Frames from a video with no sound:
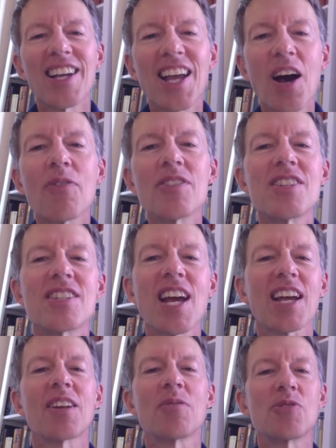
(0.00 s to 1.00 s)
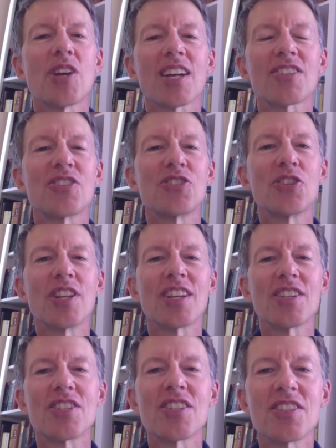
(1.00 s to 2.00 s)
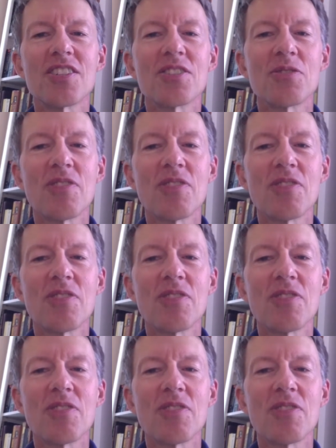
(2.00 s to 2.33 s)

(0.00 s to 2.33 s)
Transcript: Calvin's second objection to the existence